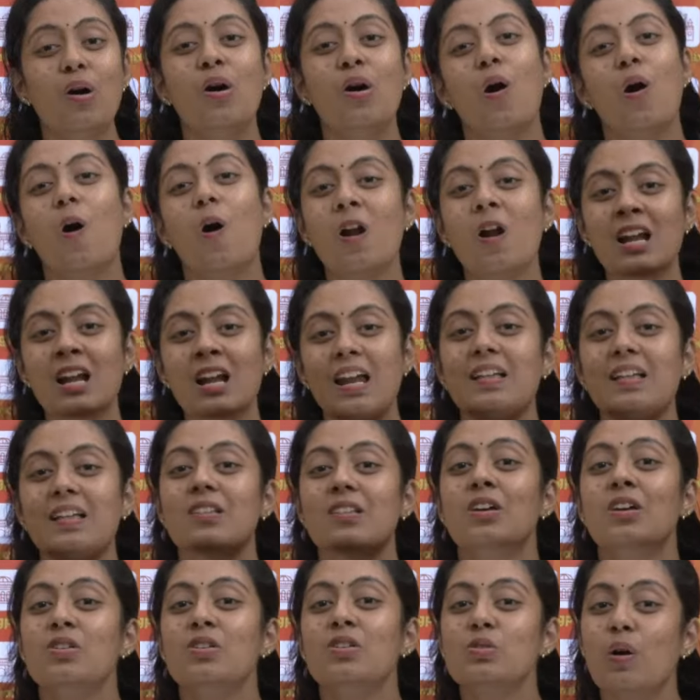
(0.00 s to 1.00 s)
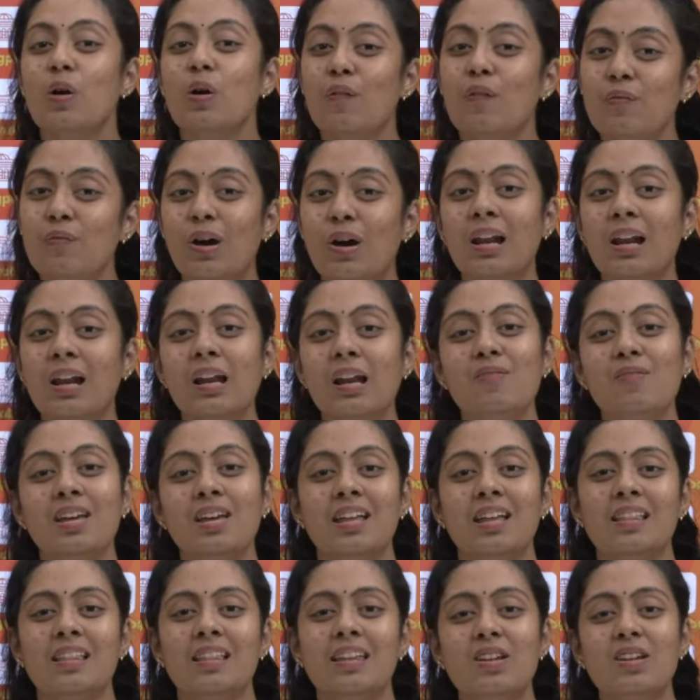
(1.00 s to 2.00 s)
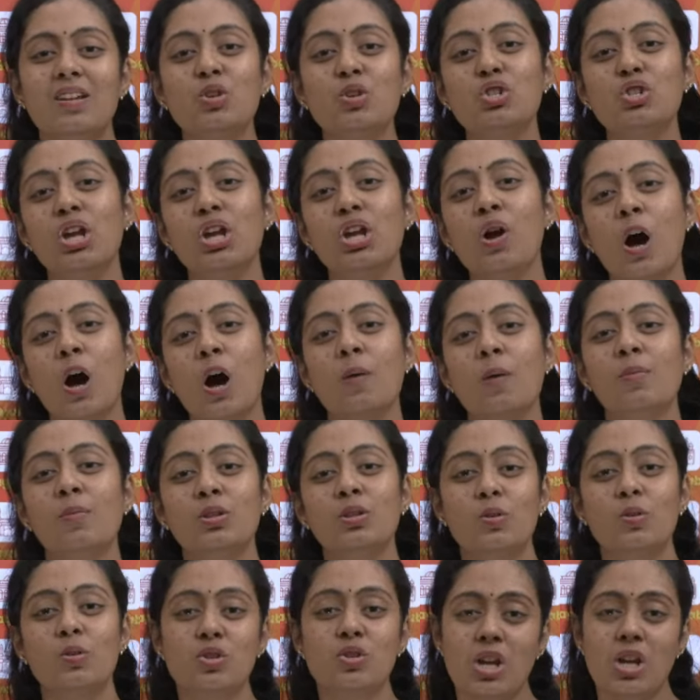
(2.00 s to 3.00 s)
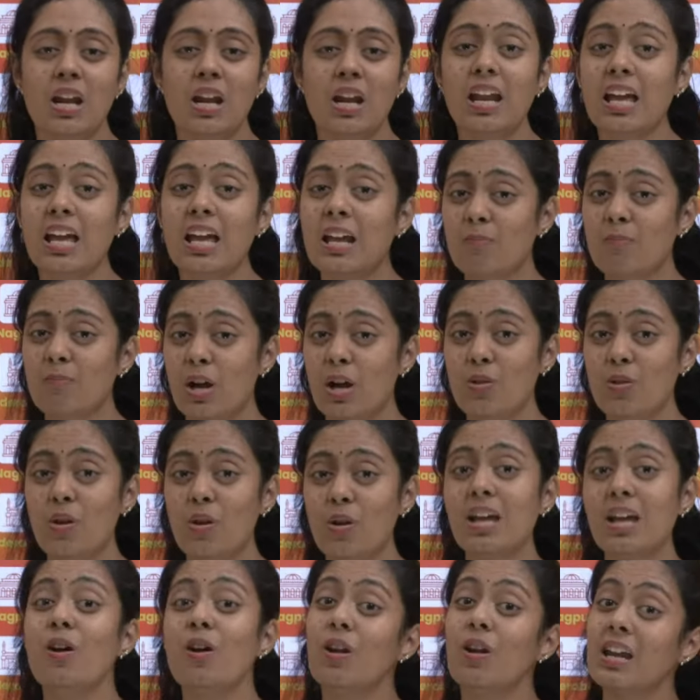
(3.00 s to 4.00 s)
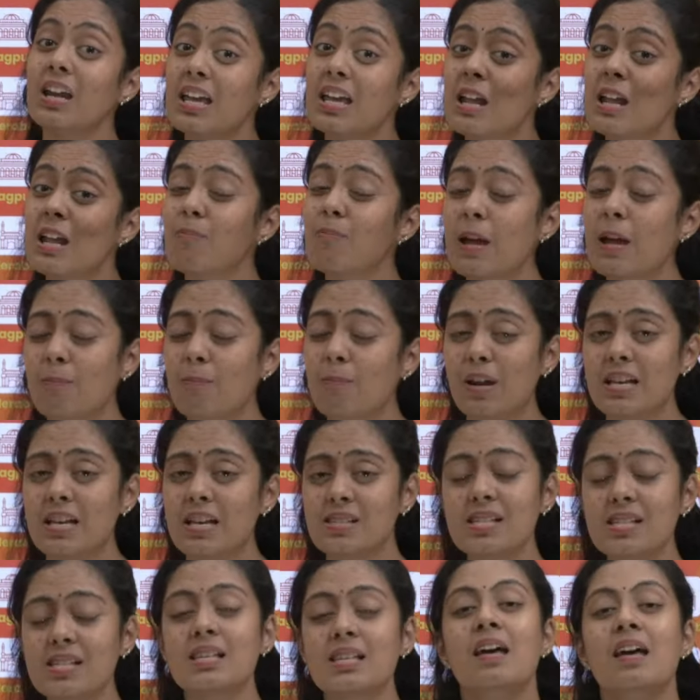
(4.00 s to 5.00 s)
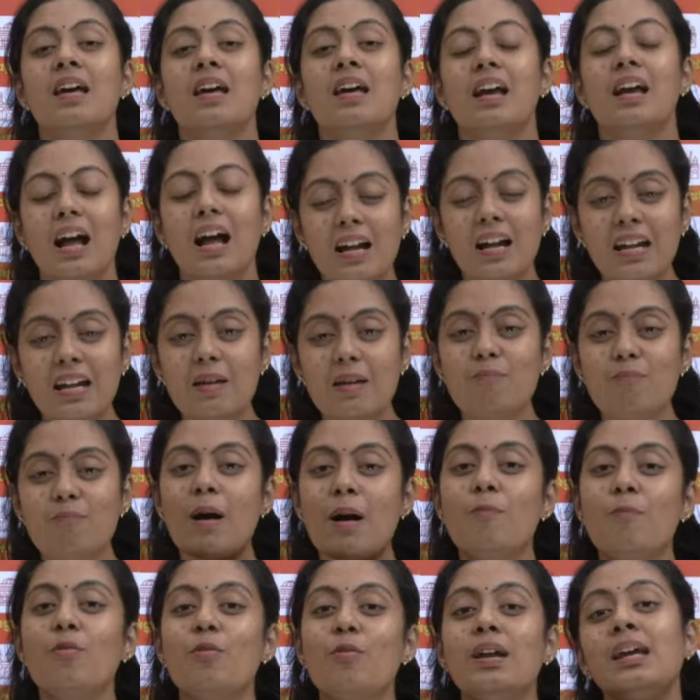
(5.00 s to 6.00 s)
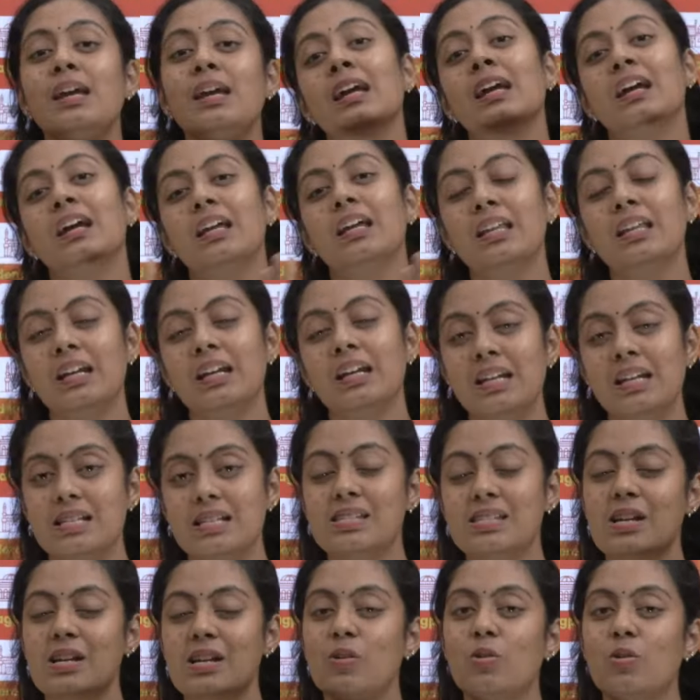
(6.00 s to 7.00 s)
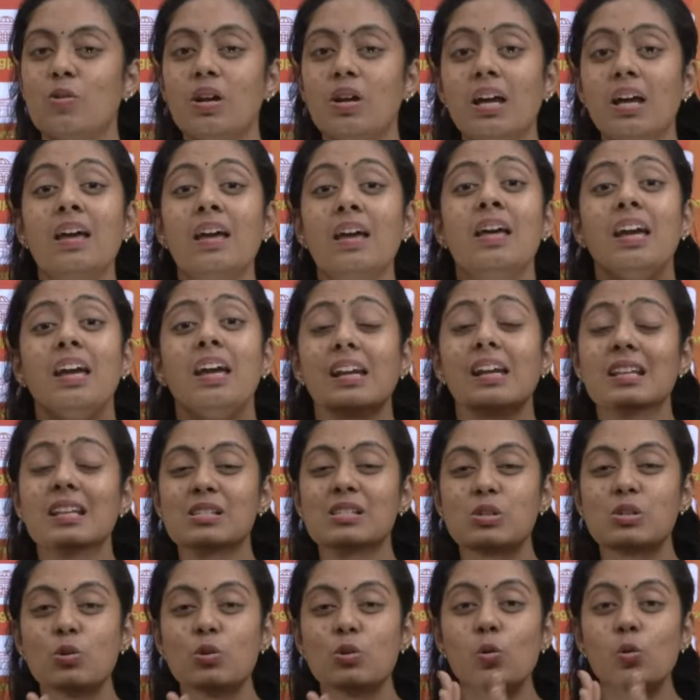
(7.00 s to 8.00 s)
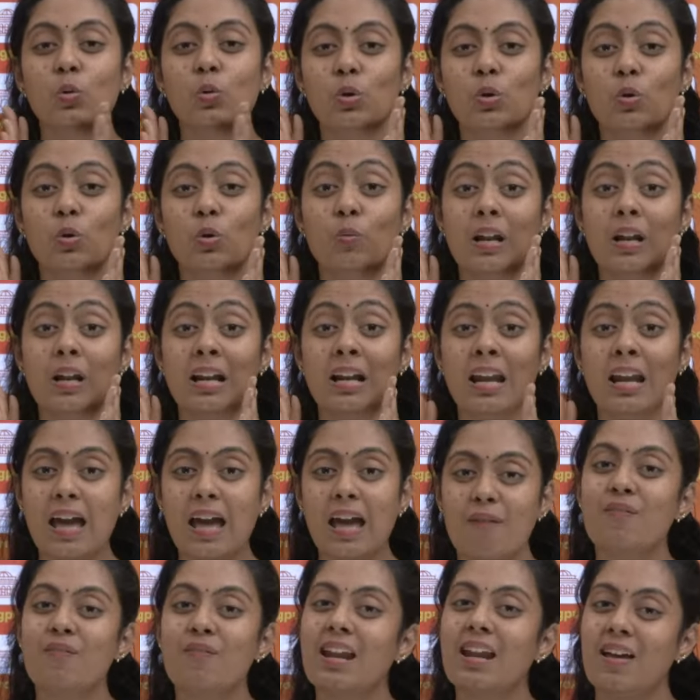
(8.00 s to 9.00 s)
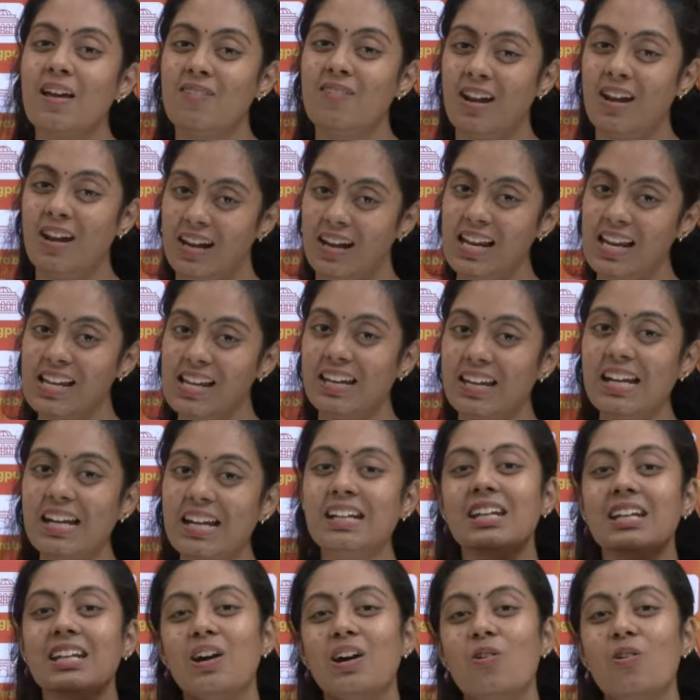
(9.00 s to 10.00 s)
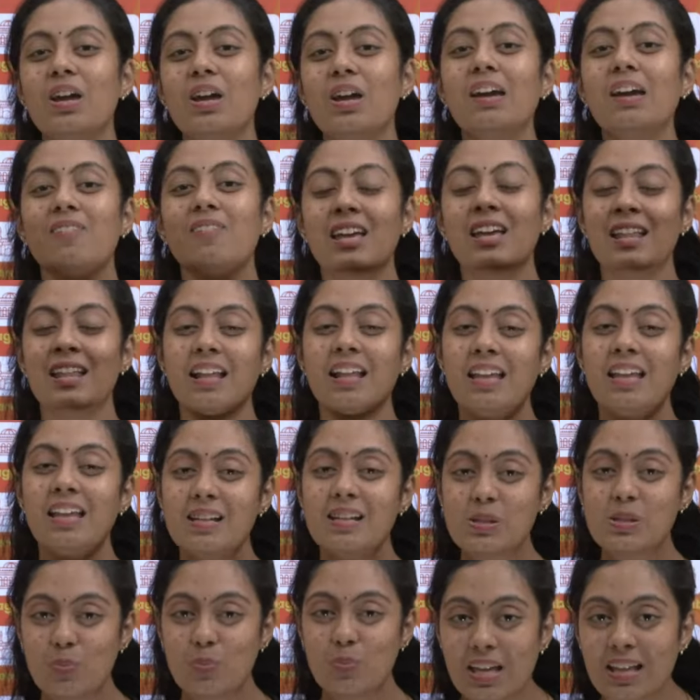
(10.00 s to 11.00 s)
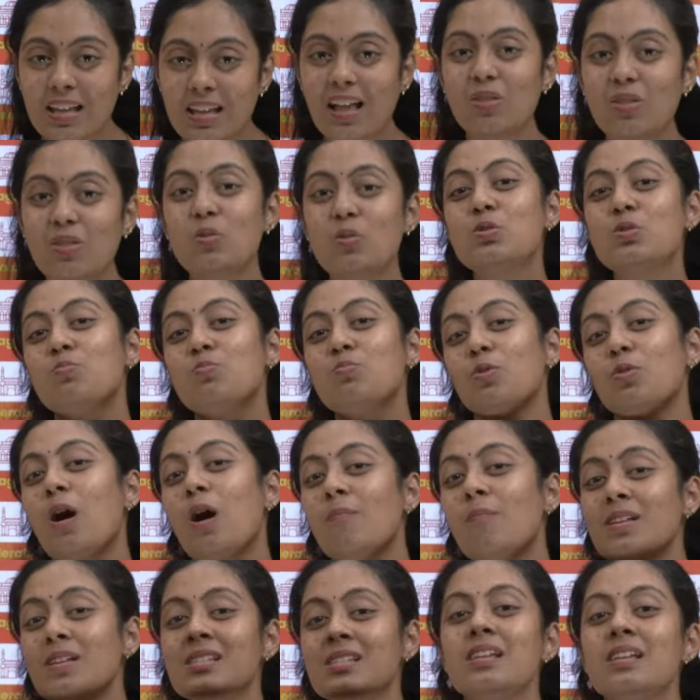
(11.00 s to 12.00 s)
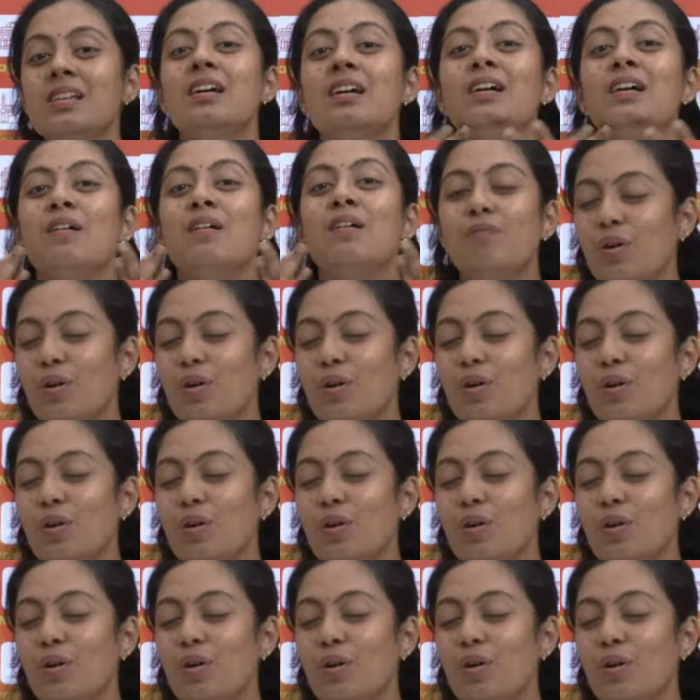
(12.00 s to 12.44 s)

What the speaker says: online. So if you are living in Tiruchi, Coimbatore, Chennai and Madurai or nearby places, kandipa poi inda test kudunga. It is you will never ever regret. Okay, that is Vedantu's promise for